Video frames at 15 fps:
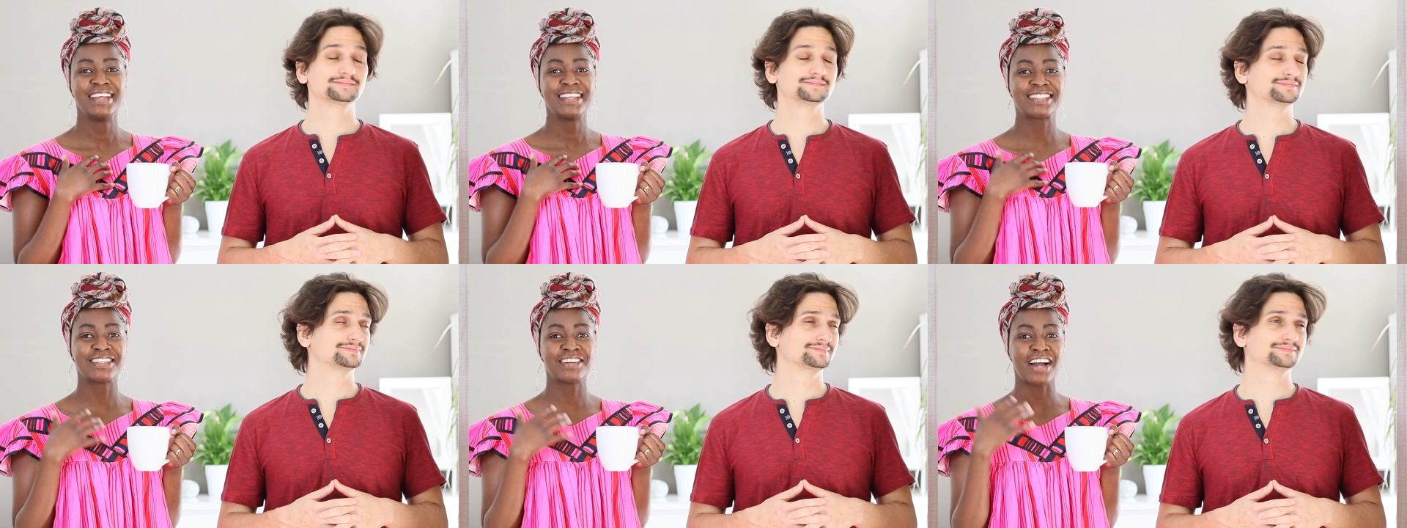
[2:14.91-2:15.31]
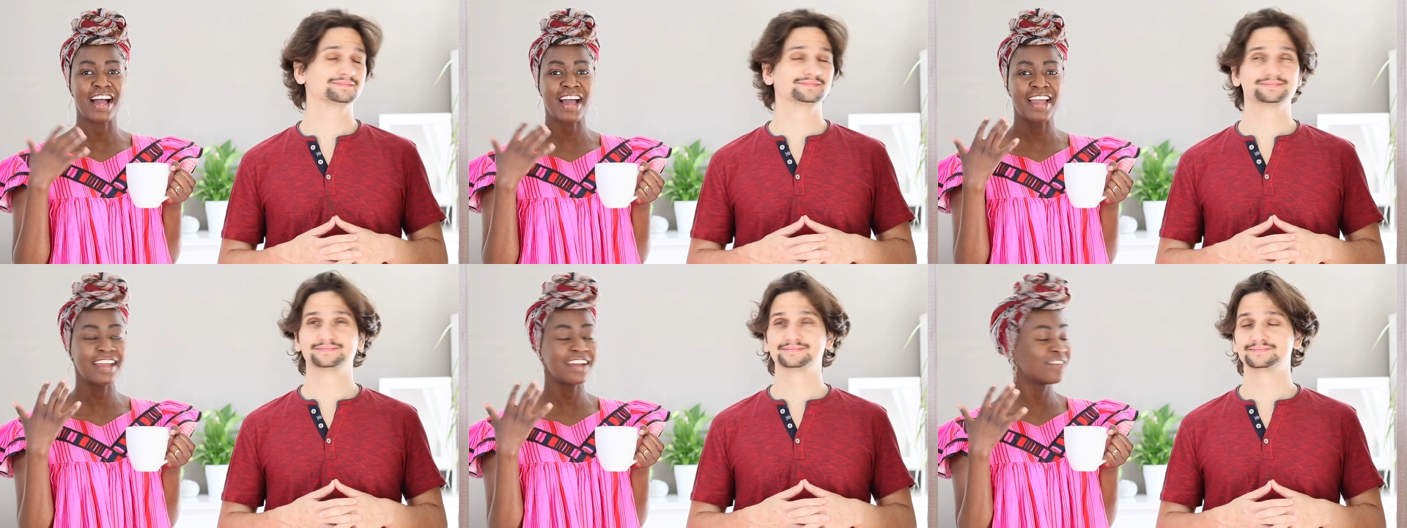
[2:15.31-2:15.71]
Speaker 1: so
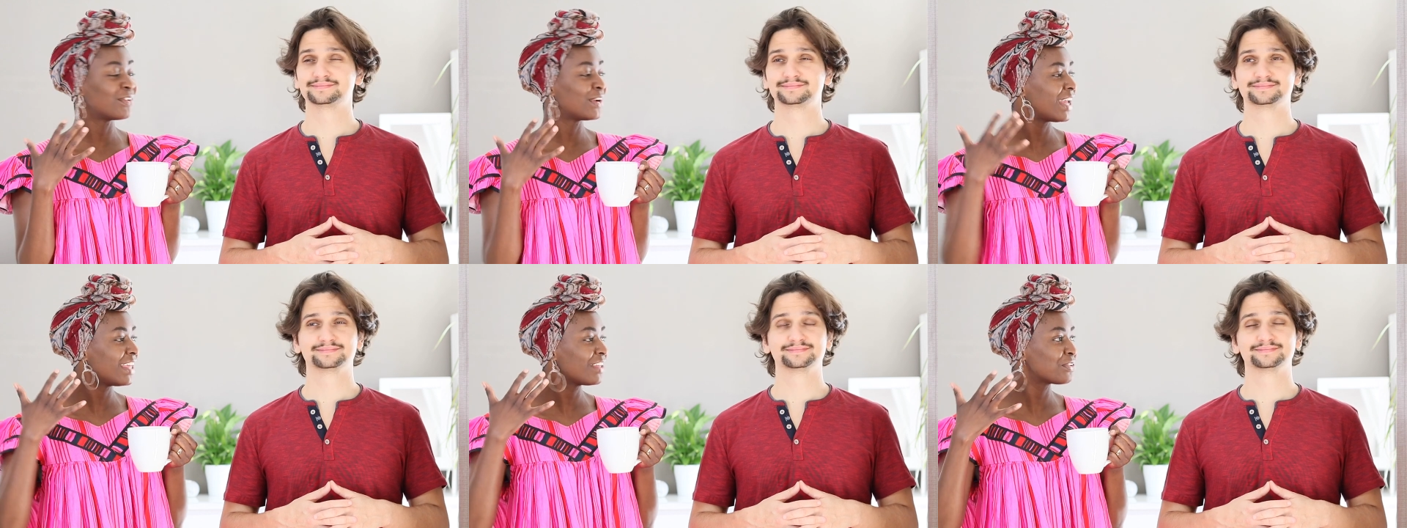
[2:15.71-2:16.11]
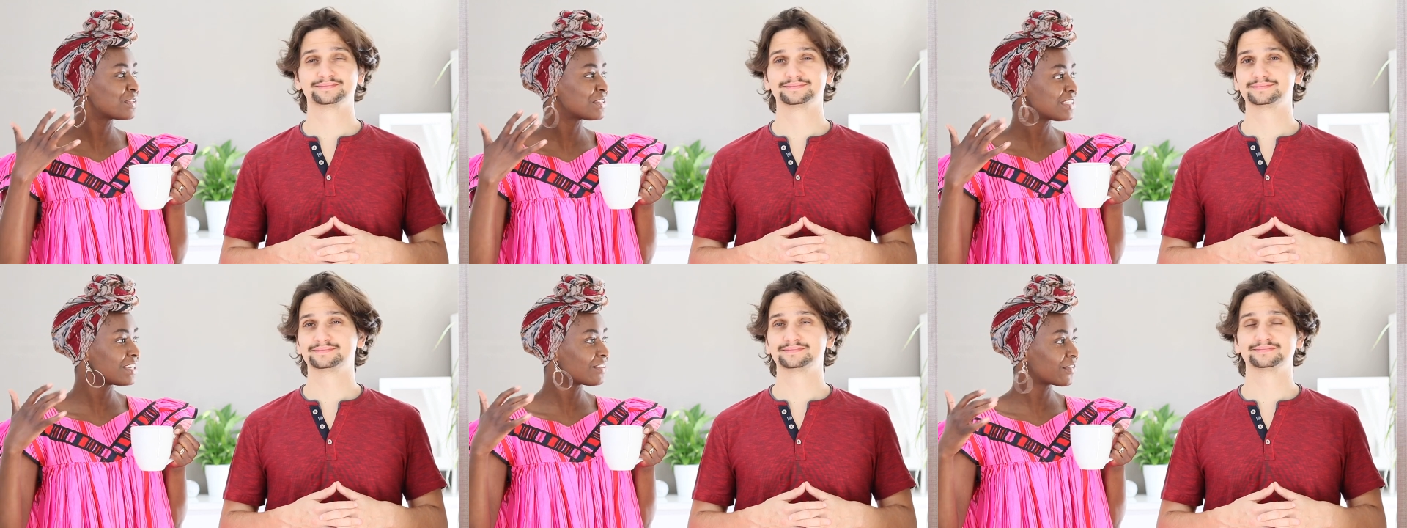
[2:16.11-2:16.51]
i when i
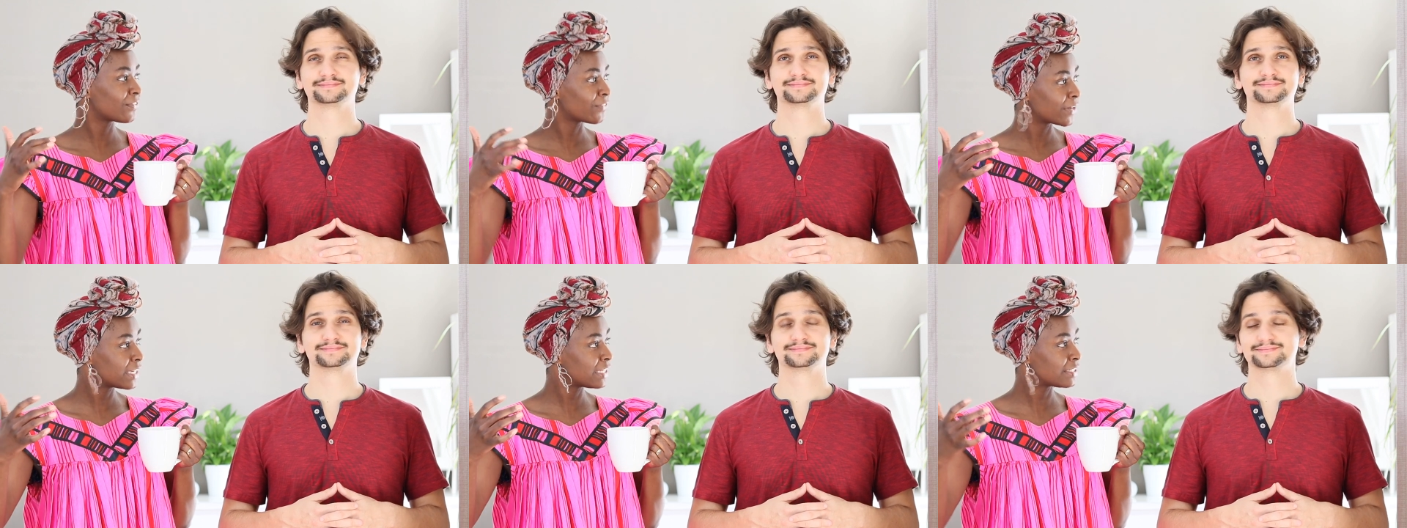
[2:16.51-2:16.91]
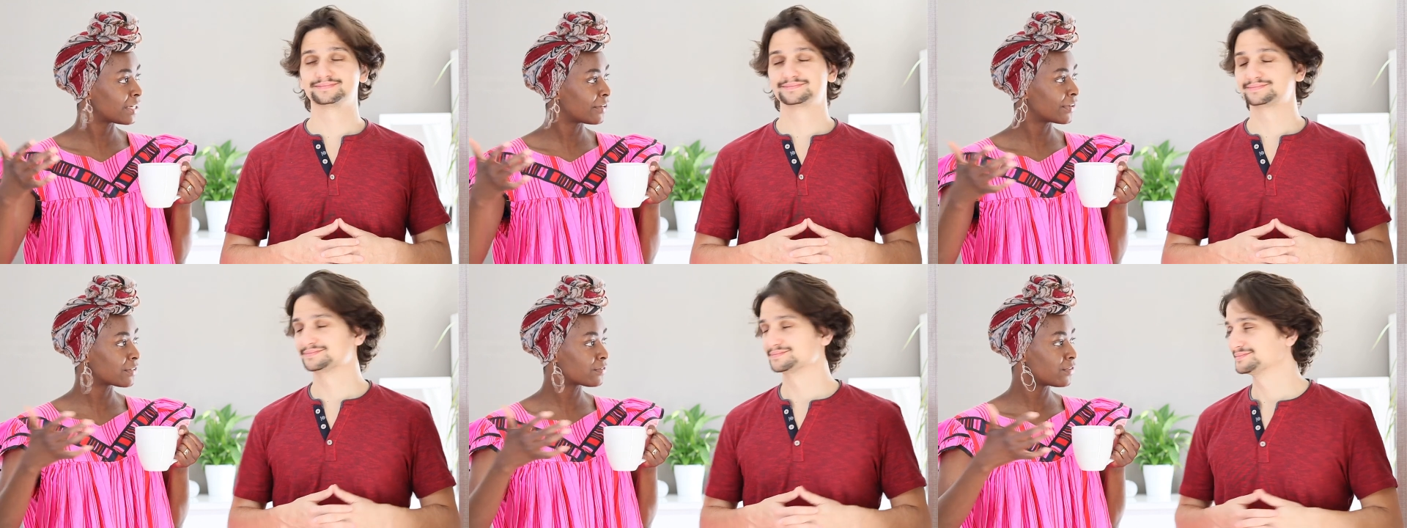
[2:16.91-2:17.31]
consider really
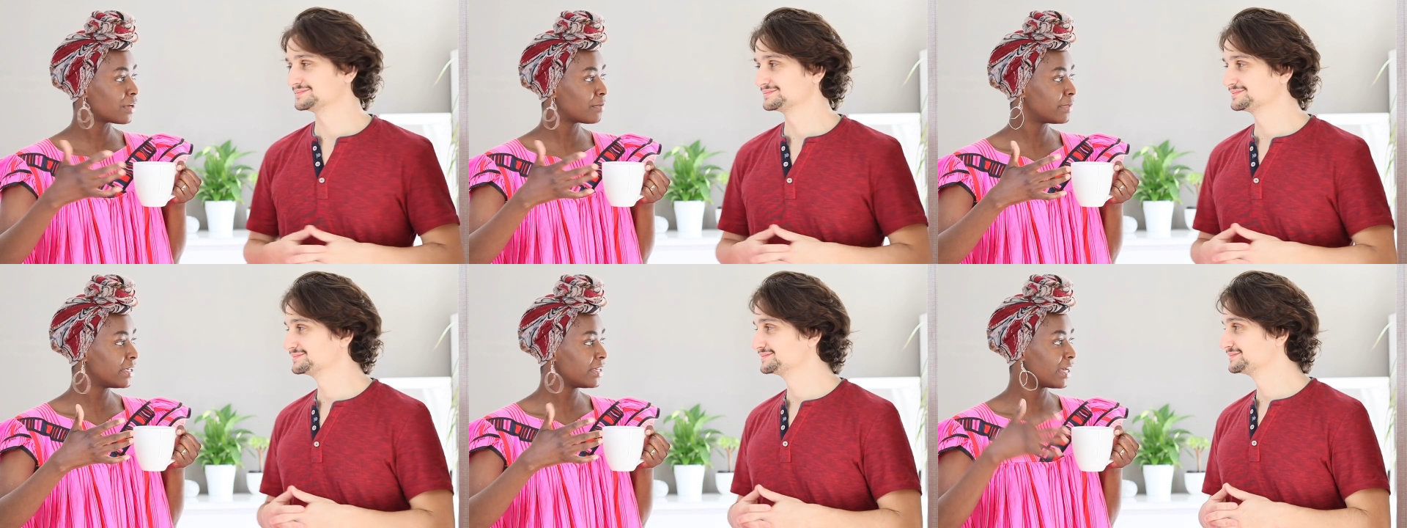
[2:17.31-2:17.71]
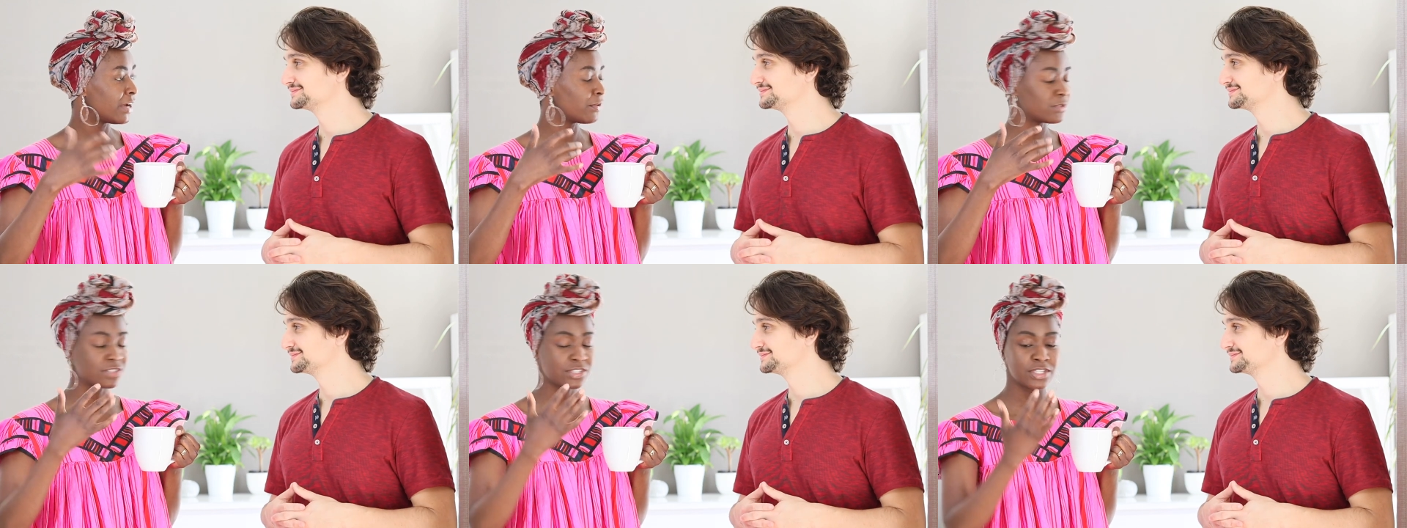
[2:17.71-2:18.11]
direct family
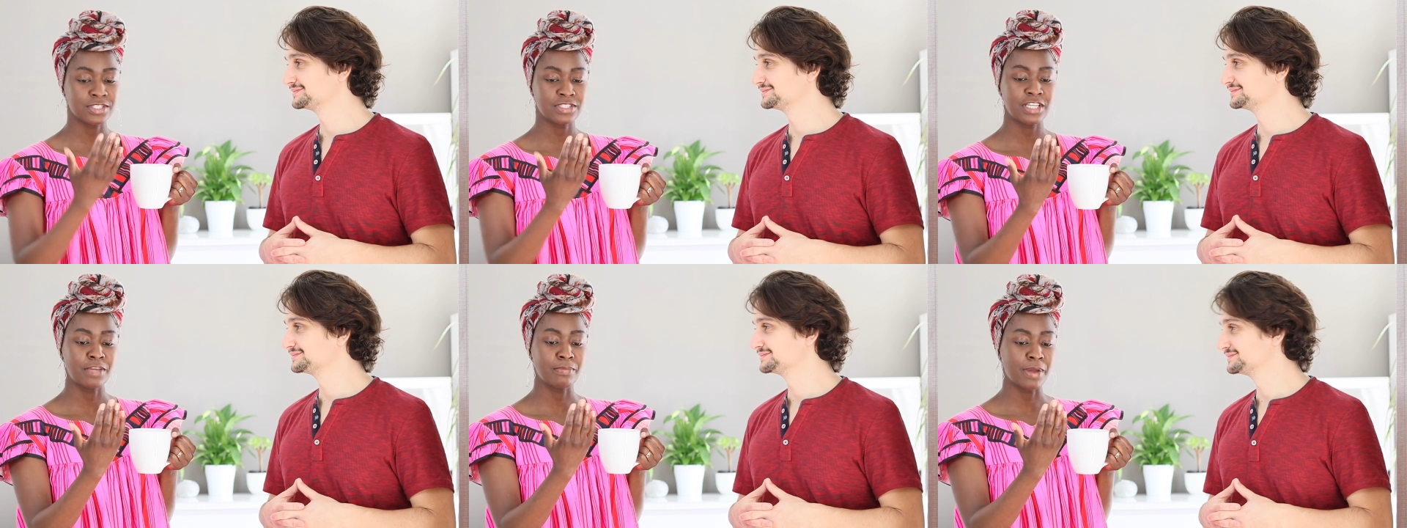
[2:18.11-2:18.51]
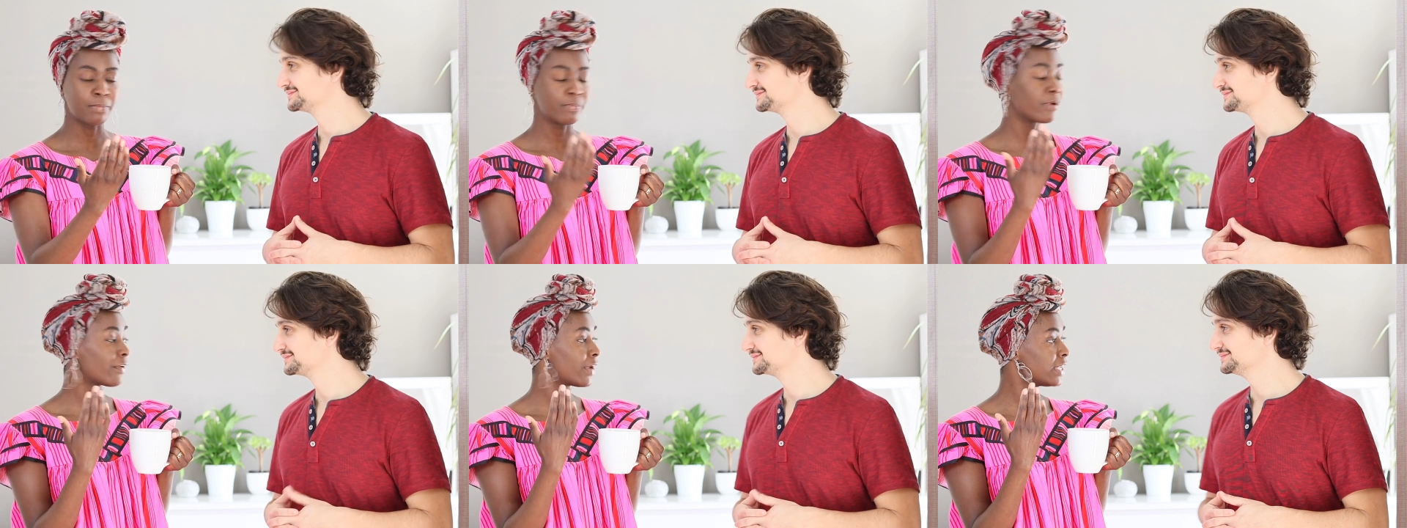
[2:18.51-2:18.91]
i would just say my
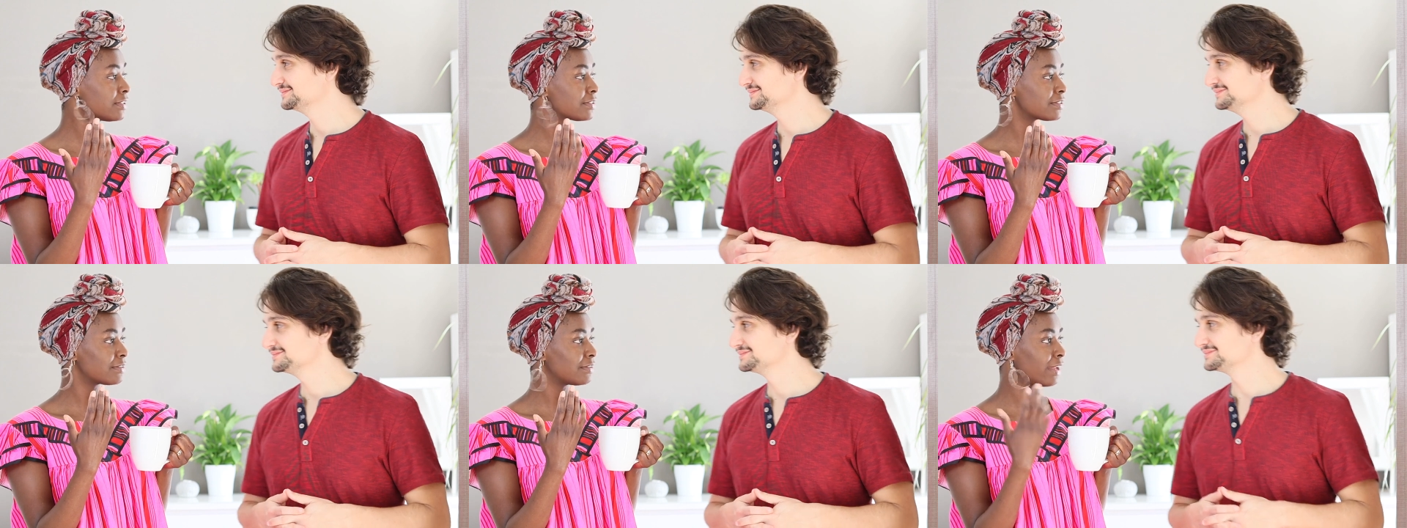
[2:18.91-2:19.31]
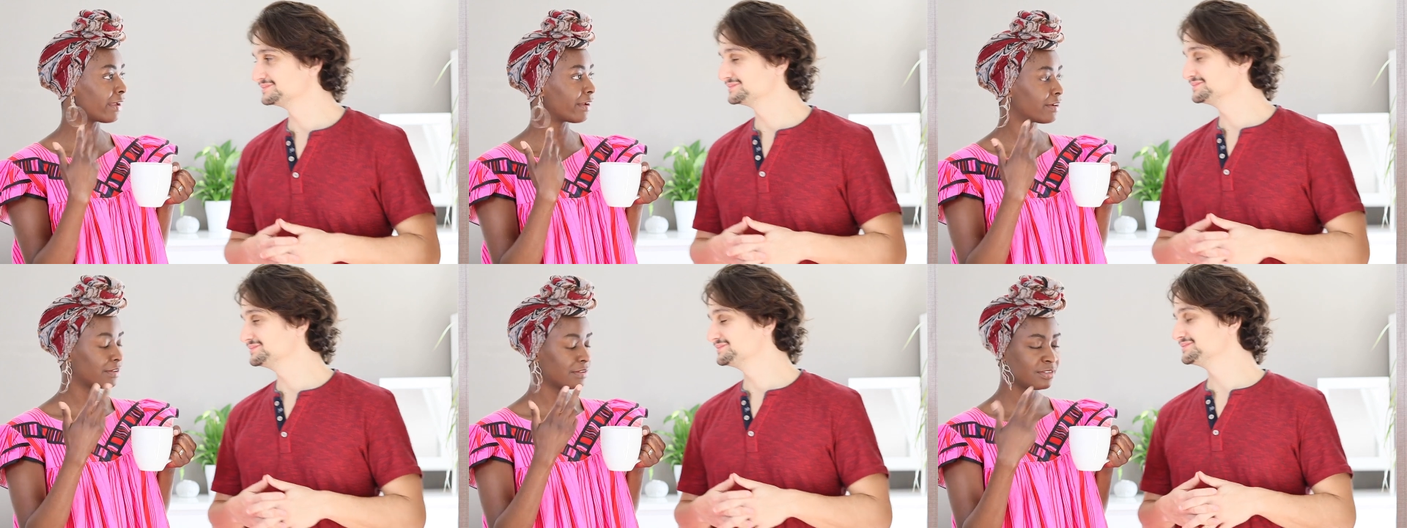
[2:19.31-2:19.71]
parents like
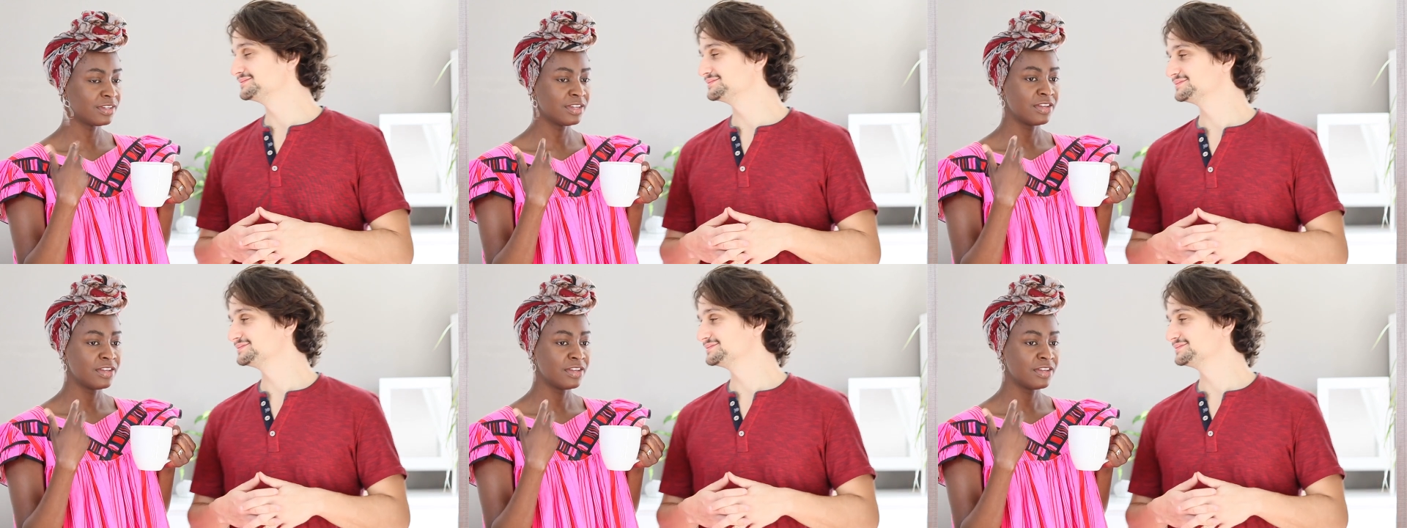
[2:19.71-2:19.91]
mm-hmm.